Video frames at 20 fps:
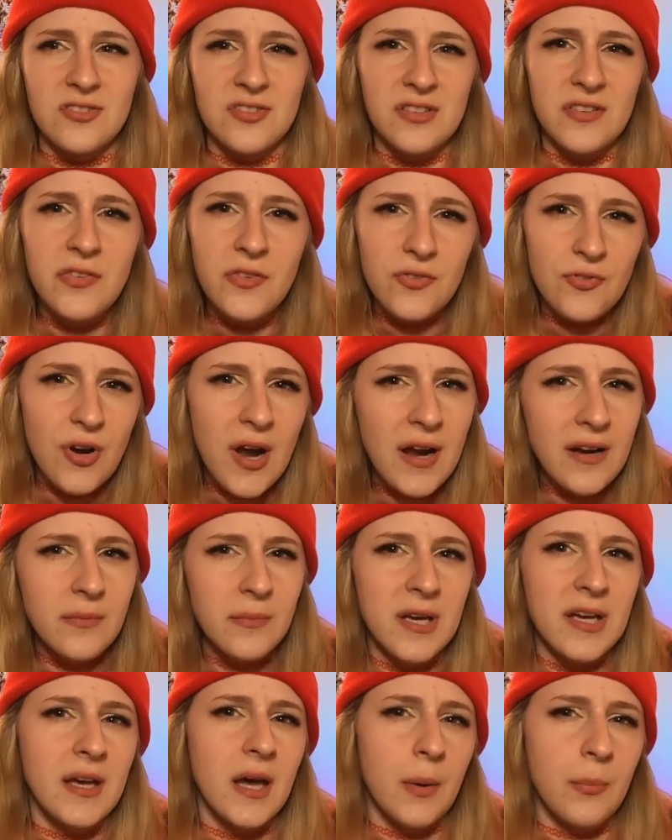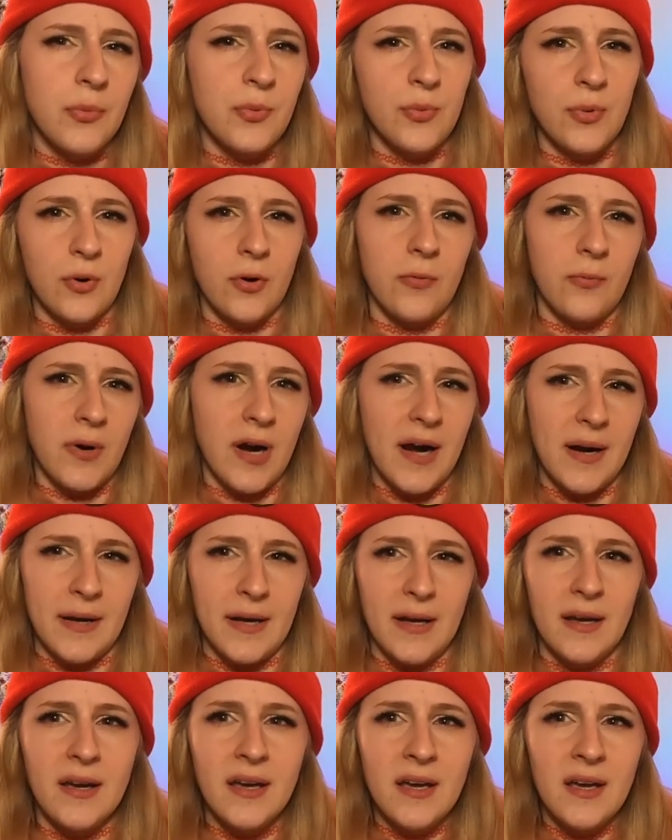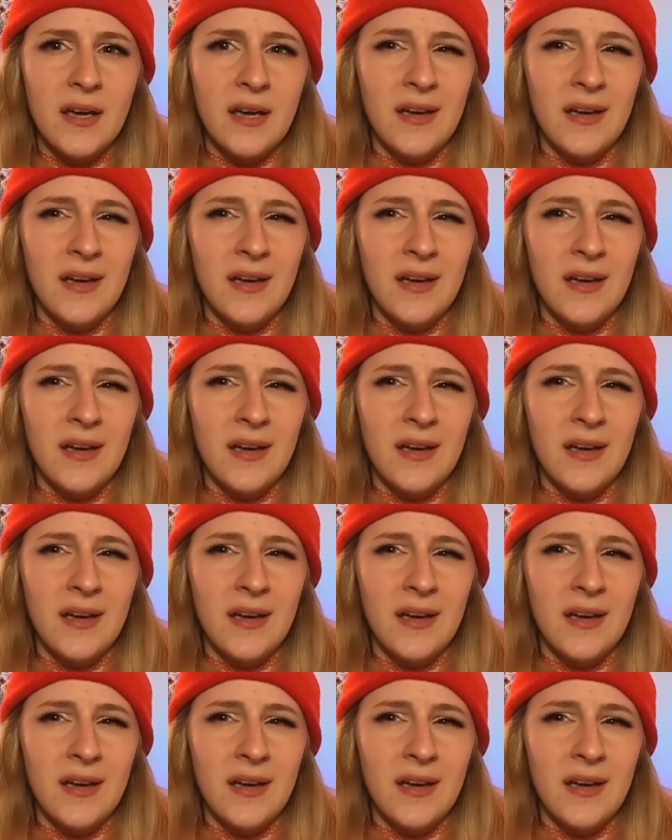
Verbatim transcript: she's trying to make up through her writing